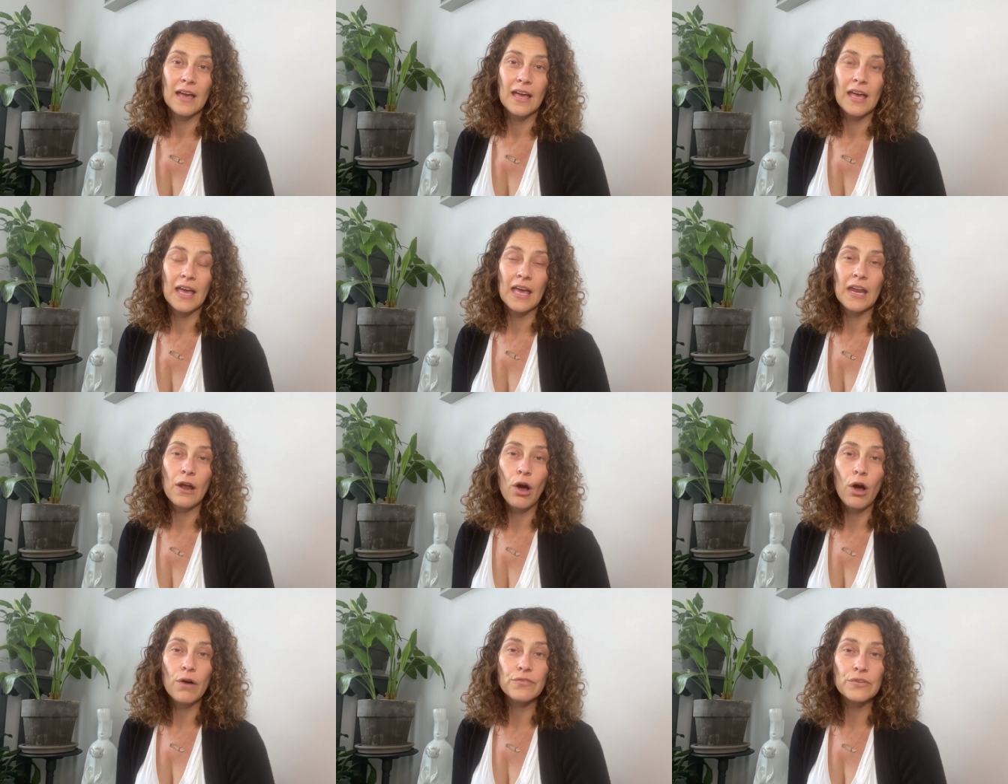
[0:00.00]
It
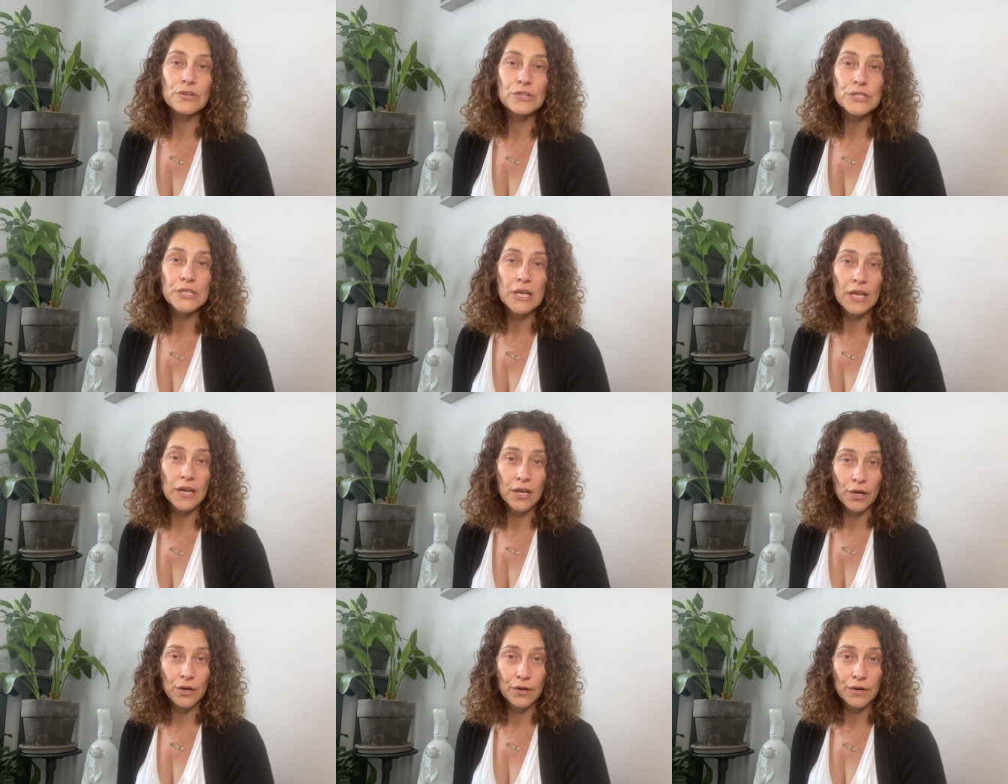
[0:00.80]
offers an
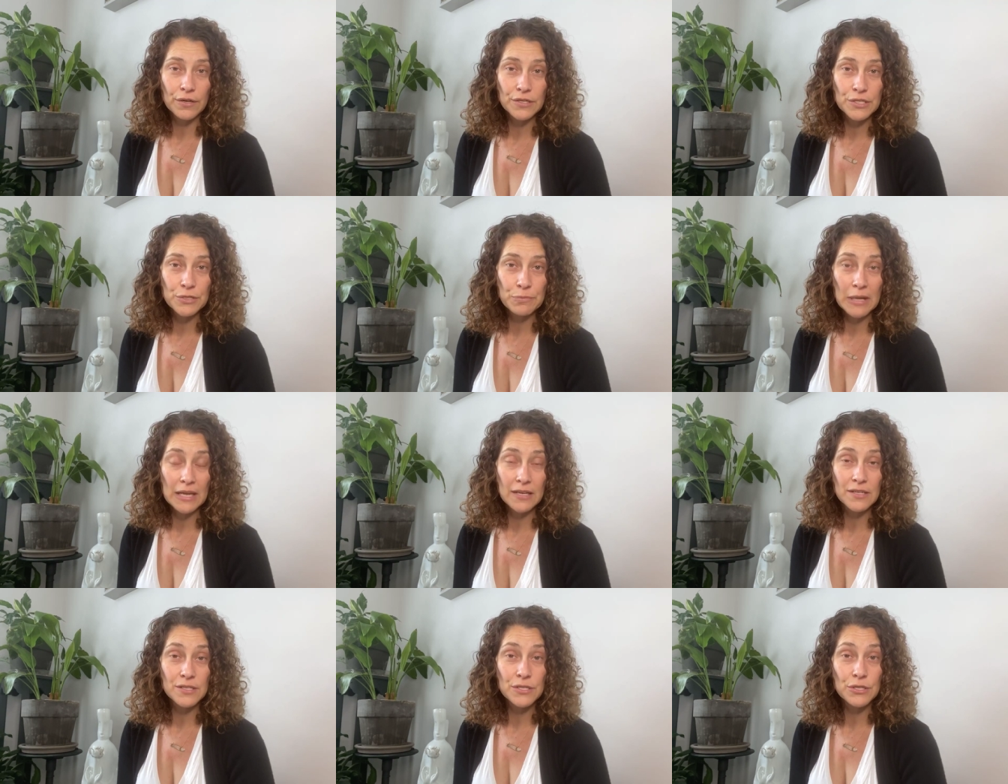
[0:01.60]

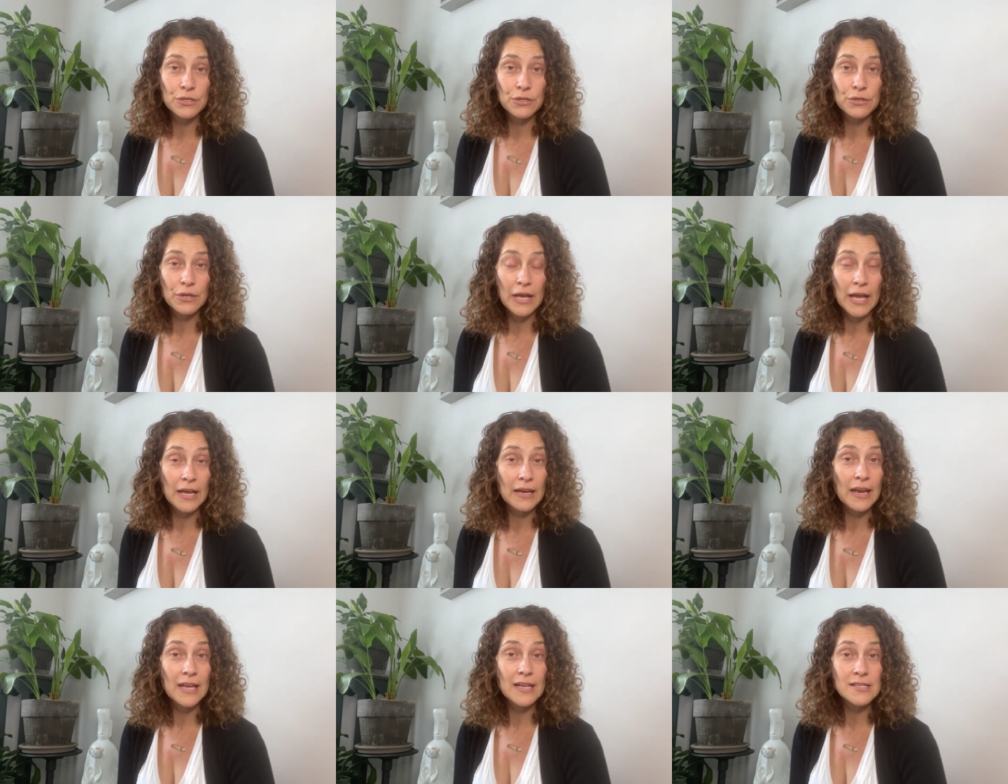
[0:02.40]
encouragement
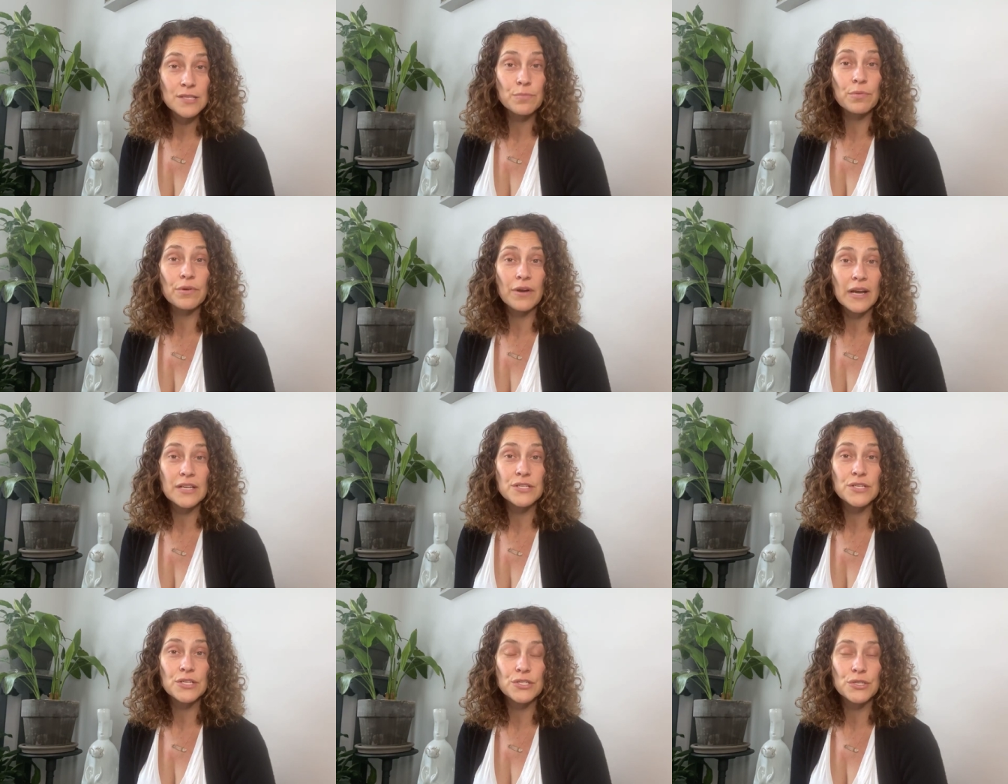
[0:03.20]
and
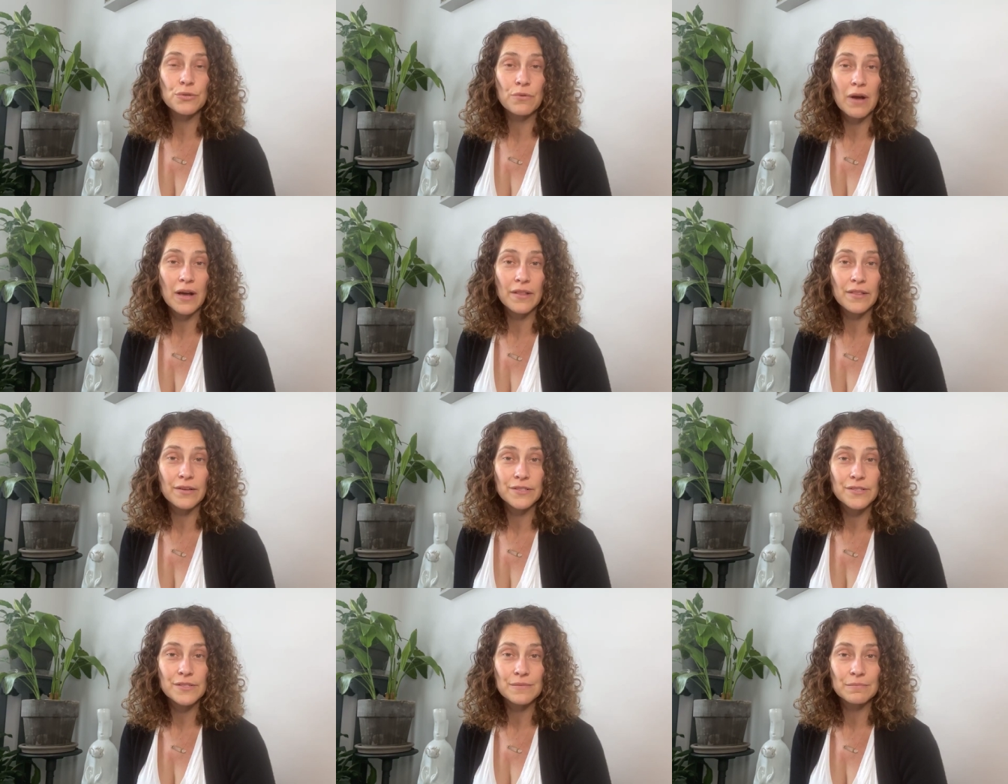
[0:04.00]
inspiration to
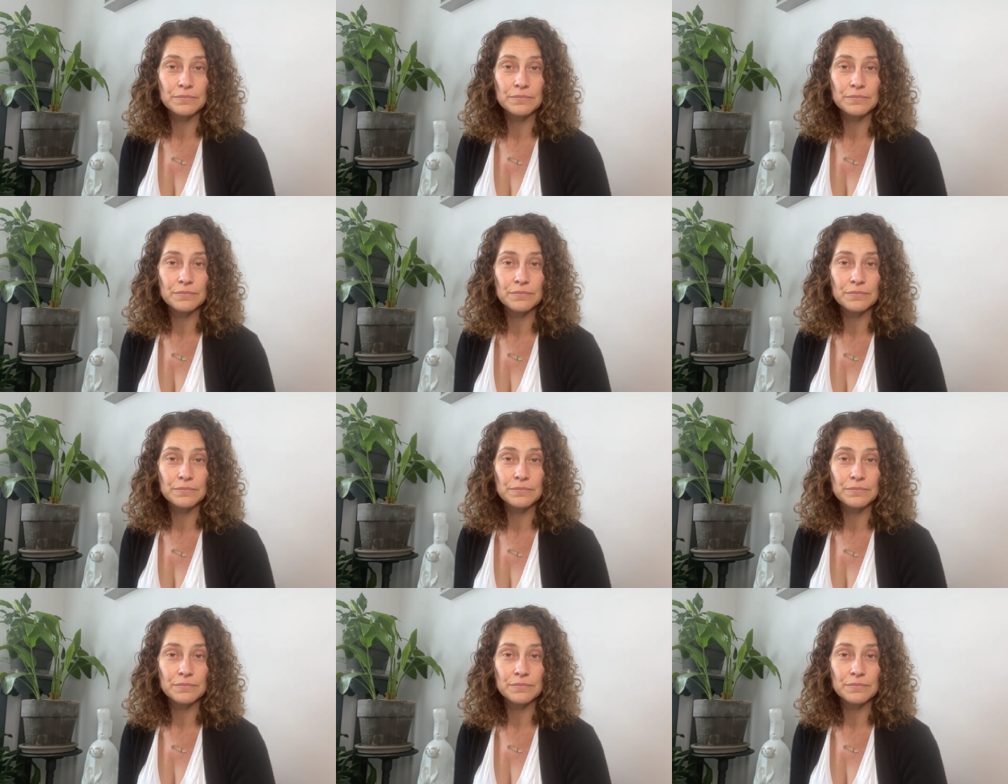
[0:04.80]
others.